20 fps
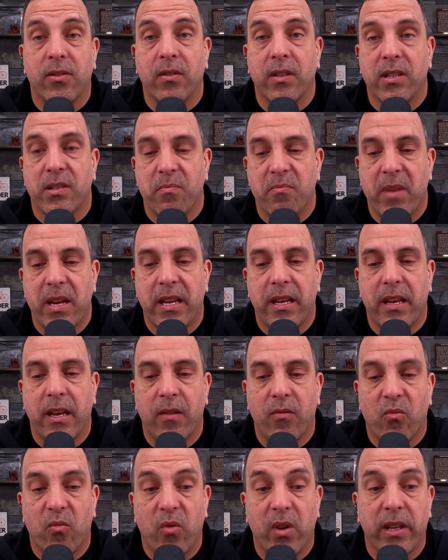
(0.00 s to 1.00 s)
is making
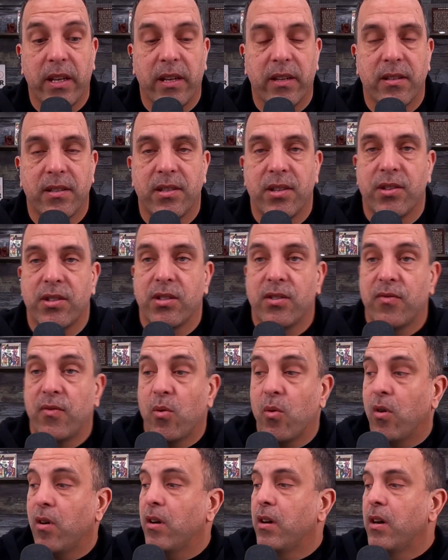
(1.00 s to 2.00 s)
really good decisions
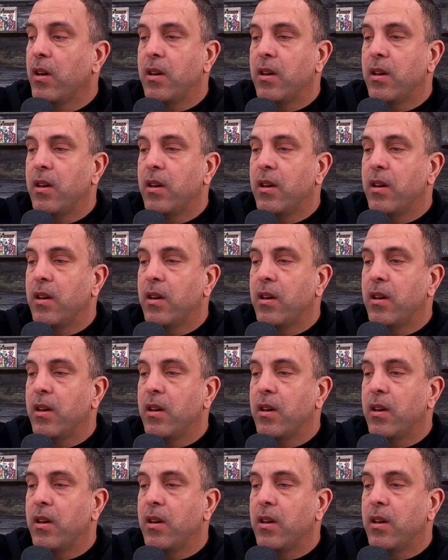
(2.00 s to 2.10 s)
for,